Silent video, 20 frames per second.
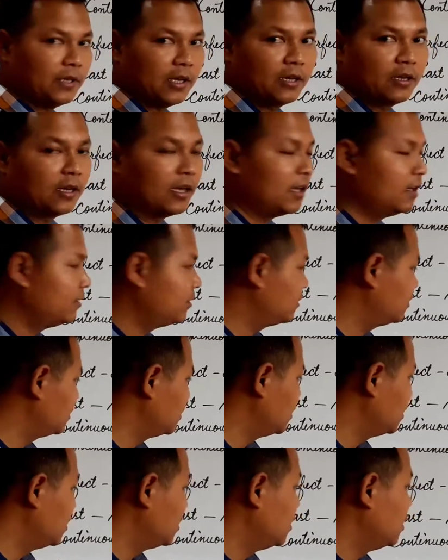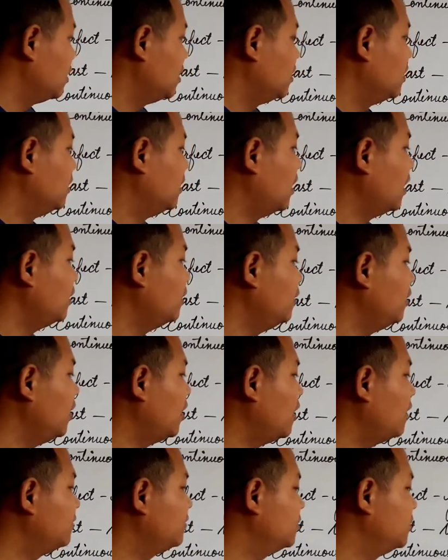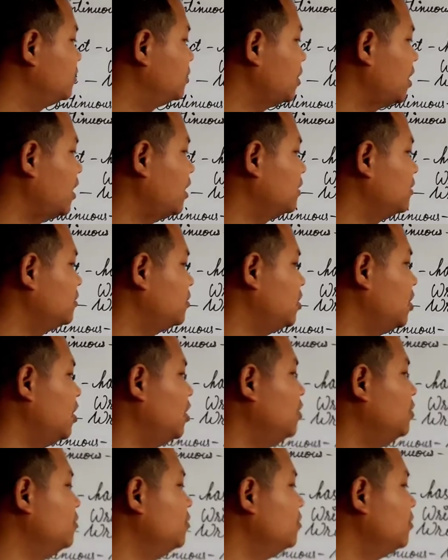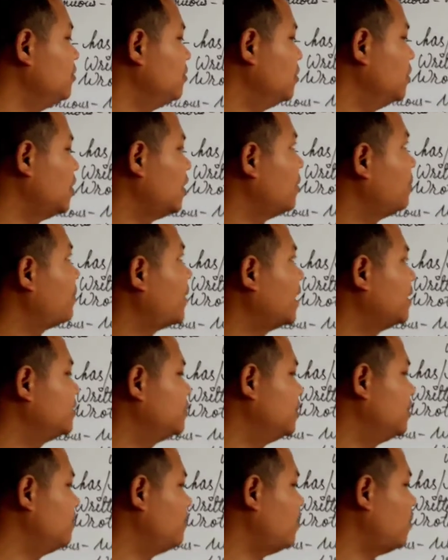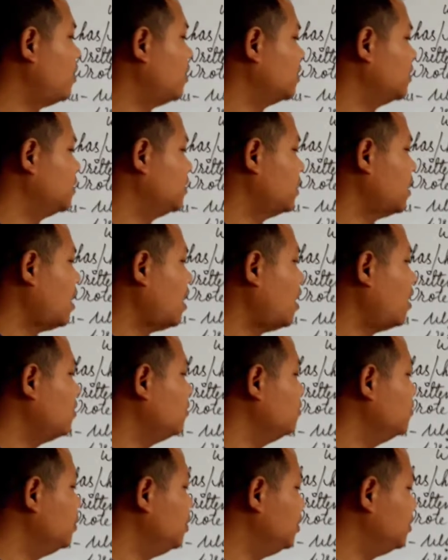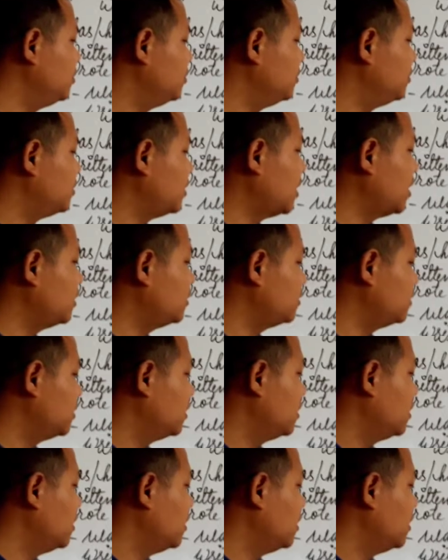sentence, then you have to change into passive voice. How we need to change?